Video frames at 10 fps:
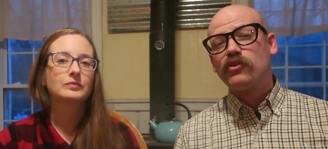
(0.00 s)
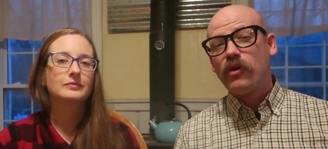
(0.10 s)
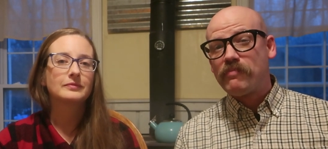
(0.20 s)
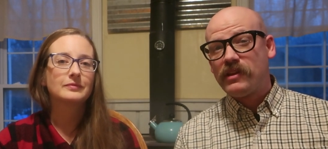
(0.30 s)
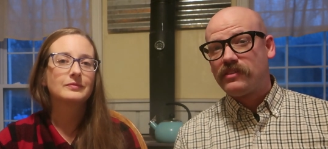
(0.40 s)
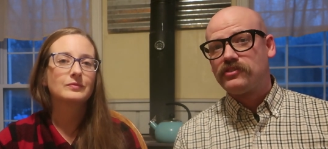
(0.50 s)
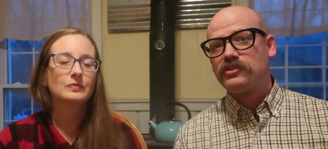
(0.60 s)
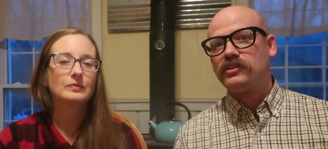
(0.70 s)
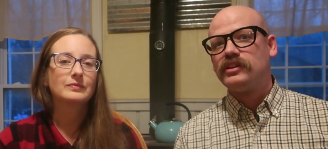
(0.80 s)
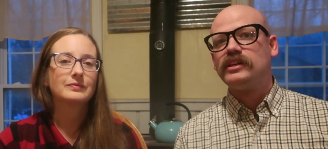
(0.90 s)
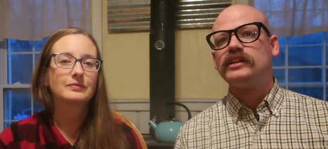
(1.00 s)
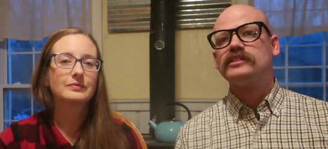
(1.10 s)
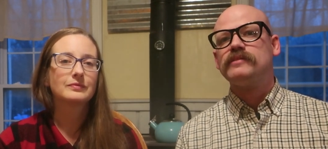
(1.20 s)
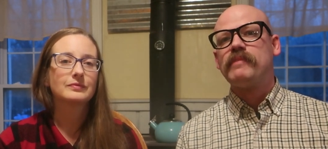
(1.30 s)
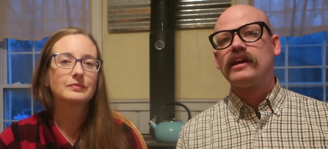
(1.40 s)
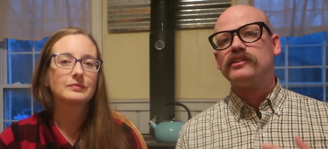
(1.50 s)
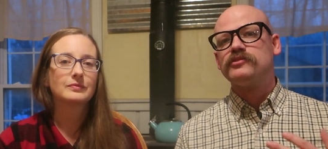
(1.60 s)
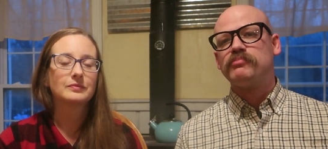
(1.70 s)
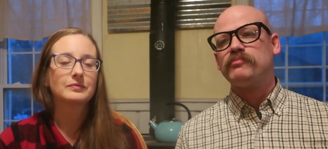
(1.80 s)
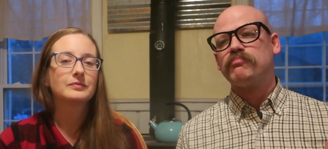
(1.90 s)
Speaker 1: equipment that you're going to need to manage
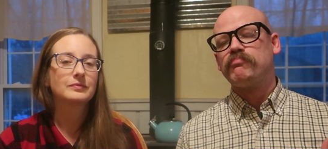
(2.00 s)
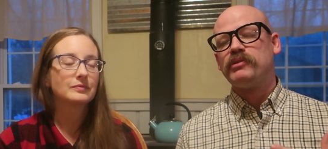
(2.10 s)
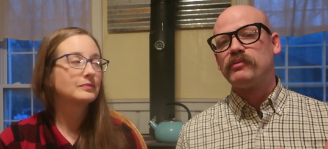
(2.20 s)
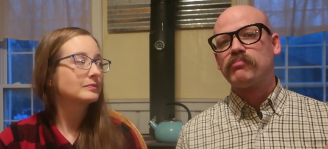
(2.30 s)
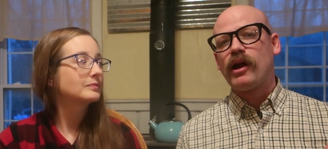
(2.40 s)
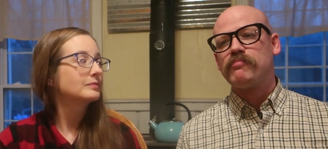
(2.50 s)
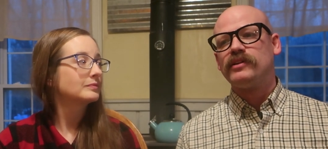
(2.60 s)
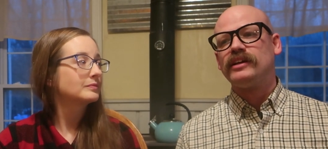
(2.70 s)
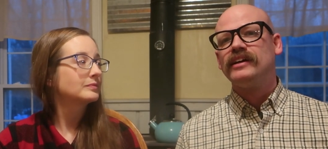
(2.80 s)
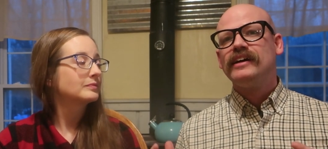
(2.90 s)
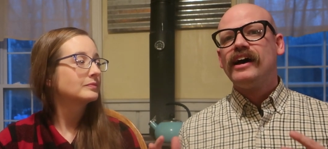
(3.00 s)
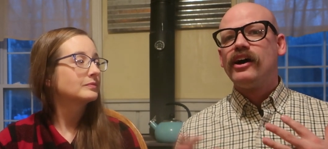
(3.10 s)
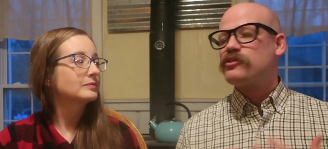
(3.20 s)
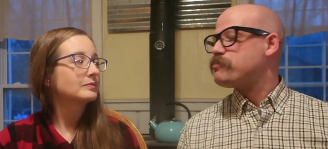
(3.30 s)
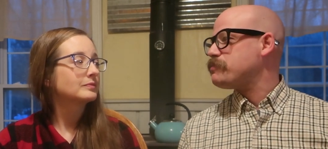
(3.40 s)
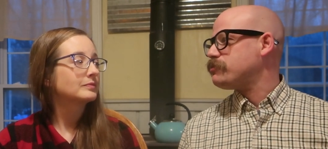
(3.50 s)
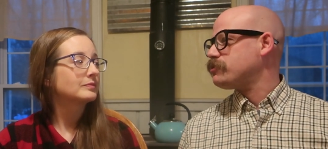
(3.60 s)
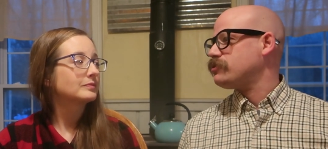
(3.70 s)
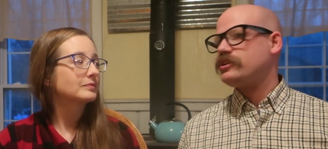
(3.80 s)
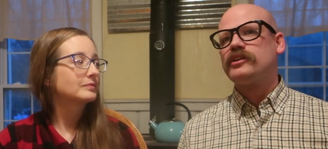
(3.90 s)
a big property. Other people
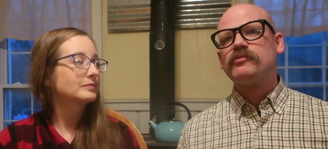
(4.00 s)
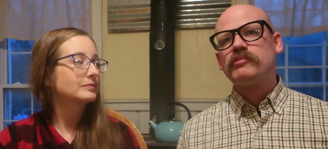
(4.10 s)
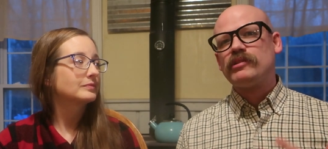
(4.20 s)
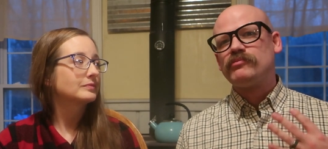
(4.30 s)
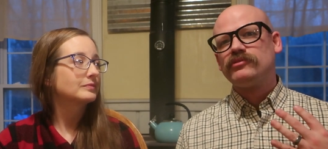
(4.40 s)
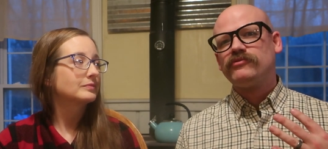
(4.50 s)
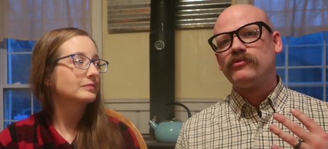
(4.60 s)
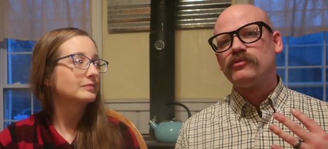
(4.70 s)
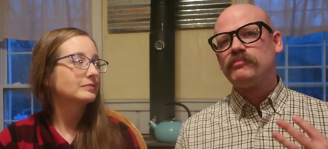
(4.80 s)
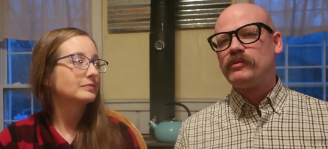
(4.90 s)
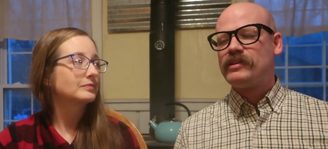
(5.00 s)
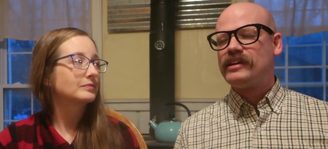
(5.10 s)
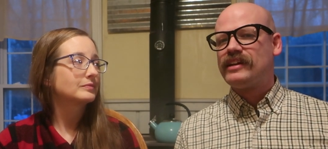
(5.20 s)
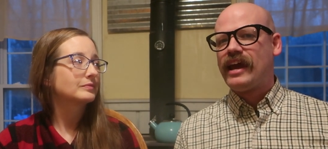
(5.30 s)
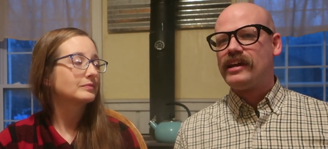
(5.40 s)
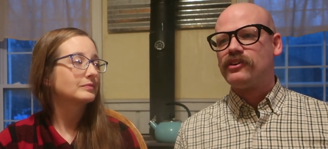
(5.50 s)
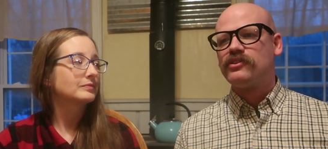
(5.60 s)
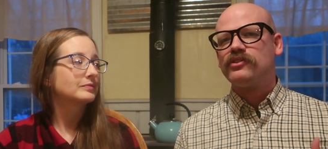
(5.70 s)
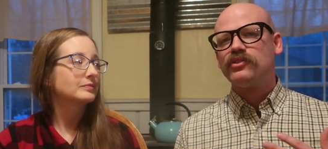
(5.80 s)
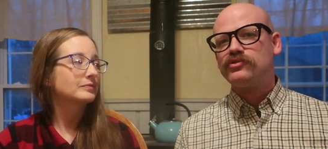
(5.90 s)
are only going to be able to afford maybe an
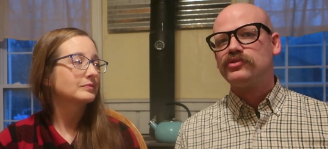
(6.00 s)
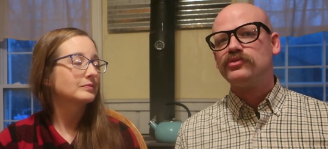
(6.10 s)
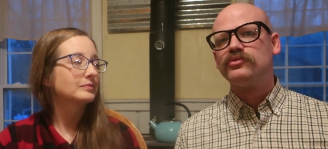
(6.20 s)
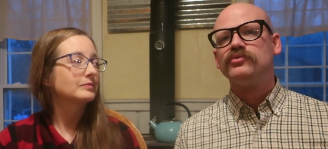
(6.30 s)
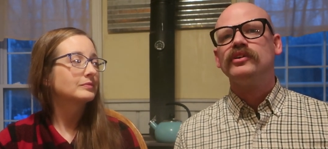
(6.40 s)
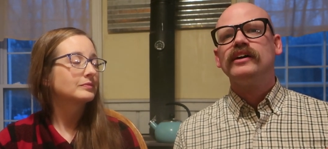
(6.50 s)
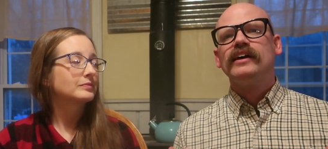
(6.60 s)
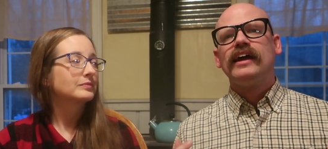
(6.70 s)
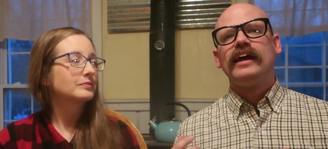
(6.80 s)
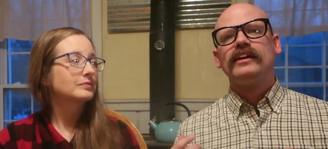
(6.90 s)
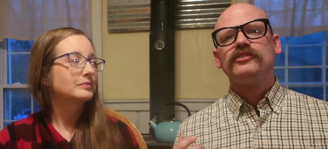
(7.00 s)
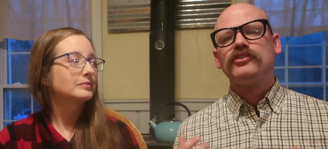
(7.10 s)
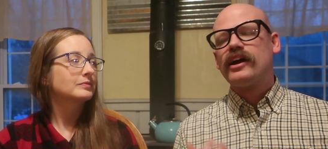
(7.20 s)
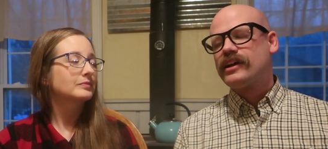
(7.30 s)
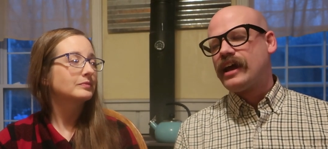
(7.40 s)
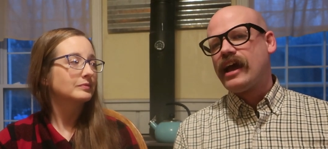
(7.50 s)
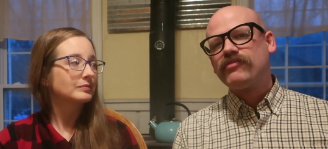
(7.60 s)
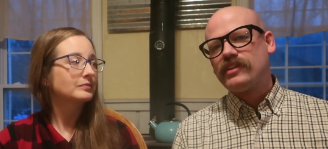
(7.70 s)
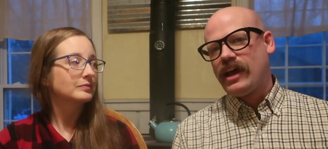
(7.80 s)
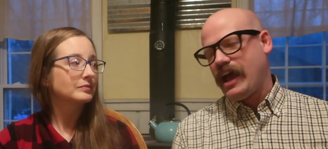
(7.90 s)
acre or two, and you're not going
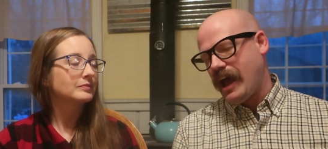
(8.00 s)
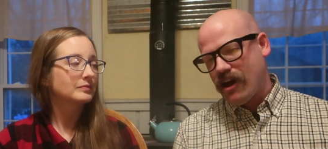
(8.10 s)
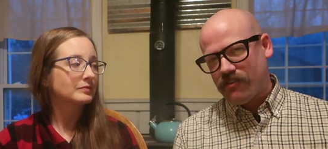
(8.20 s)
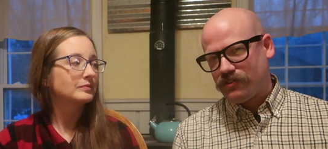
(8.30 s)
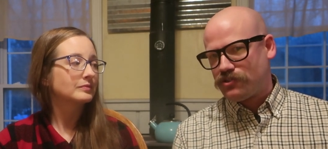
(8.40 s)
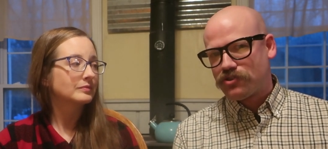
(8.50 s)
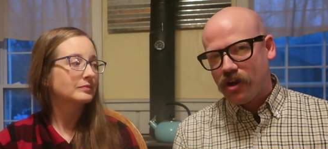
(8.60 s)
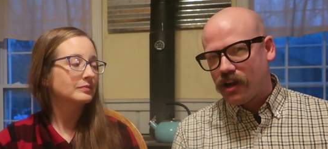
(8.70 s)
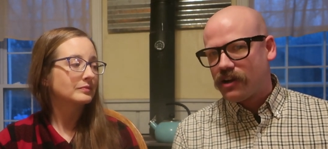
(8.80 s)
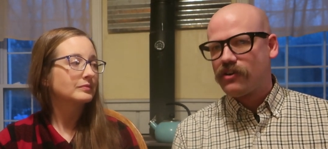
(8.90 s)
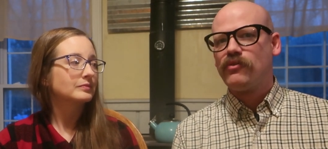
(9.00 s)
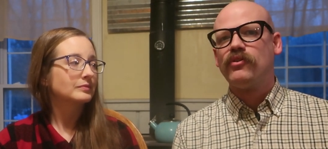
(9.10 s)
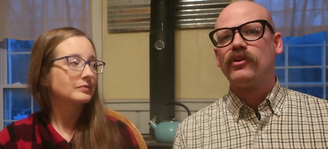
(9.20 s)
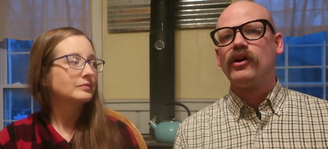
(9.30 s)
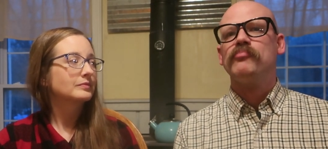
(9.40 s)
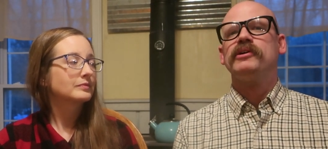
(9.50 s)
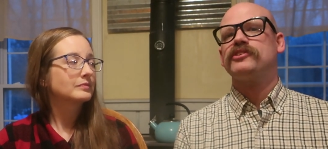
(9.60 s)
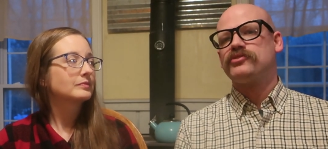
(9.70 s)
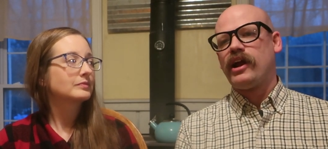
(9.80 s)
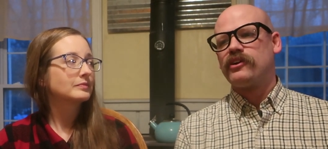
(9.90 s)
to have a truck or a
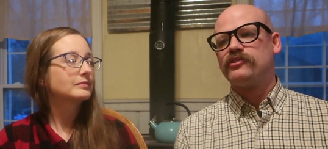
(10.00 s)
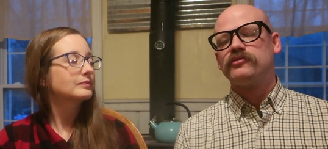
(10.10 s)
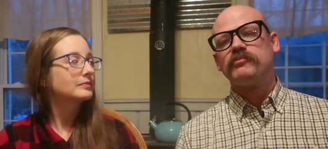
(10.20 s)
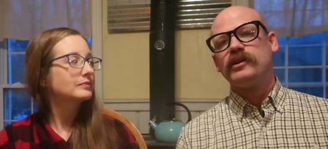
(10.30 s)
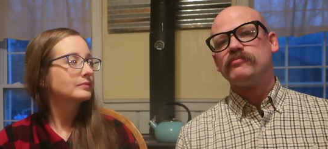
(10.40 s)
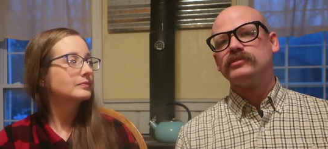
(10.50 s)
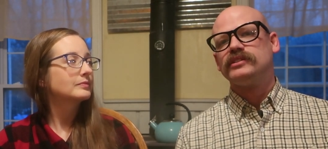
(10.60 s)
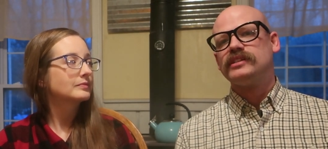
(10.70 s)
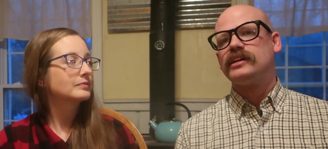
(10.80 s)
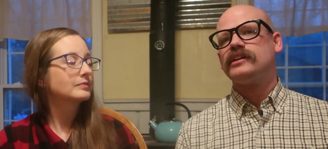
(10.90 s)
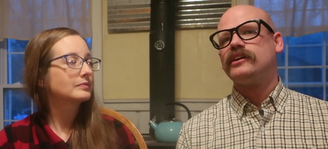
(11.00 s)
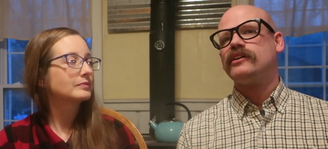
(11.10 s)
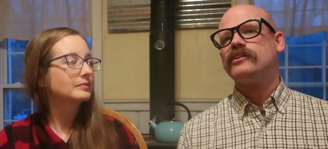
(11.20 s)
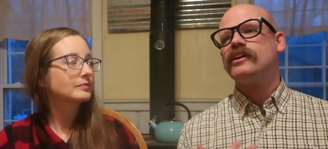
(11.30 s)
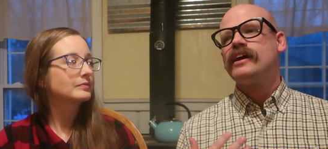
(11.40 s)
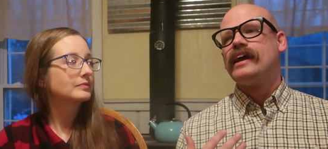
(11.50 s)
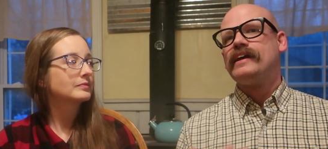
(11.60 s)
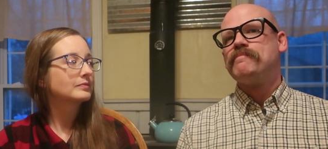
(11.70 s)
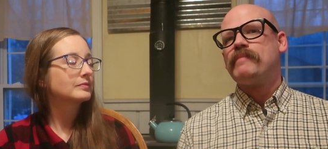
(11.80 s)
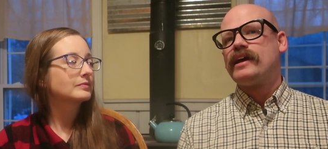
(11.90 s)
big tractor to be able to take care
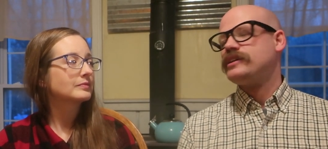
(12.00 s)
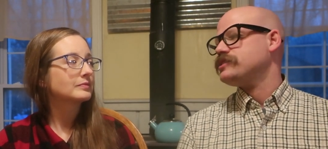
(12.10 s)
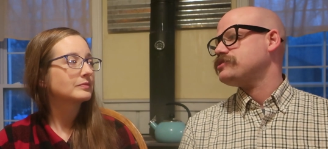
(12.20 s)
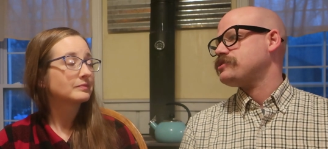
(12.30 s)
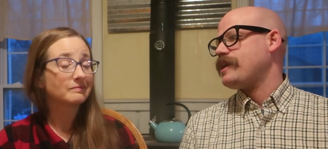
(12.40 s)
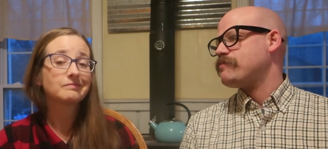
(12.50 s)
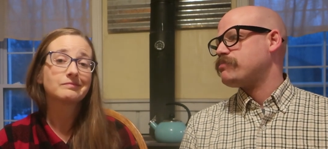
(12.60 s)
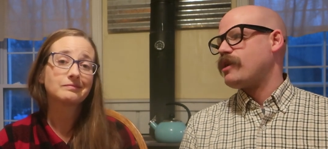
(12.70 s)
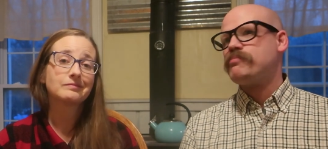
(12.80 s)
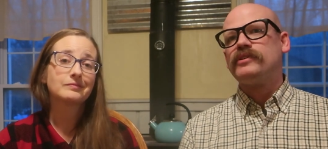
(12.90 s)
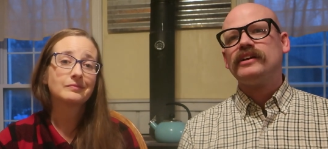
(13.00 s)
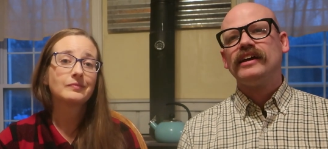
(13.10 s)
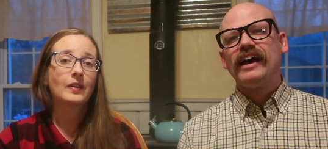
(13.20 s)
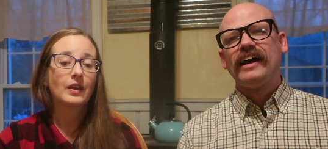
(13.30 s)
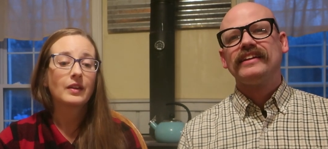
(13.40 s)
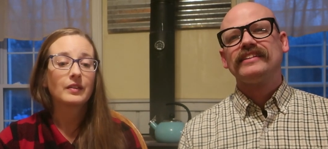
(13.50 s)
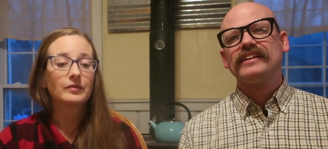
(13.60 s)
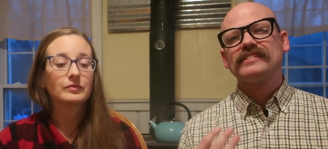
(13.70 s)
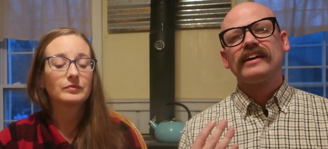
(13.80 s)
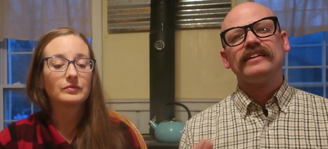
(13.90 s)
and manage that property. I think
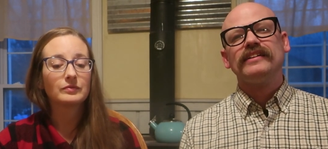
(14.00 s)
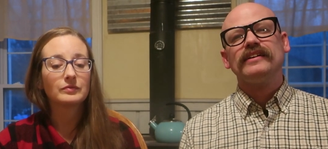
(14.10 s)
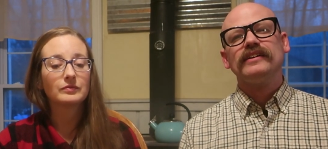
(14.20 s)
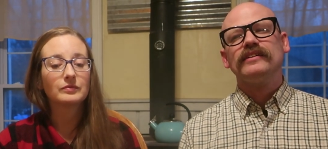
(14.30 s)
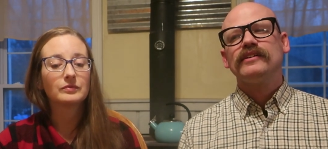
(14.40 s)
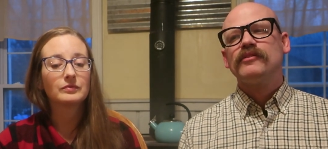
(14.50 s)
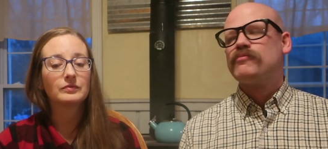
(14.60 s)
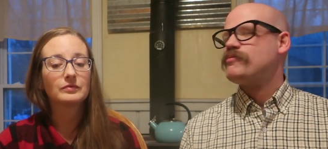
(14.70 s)
that's kind of the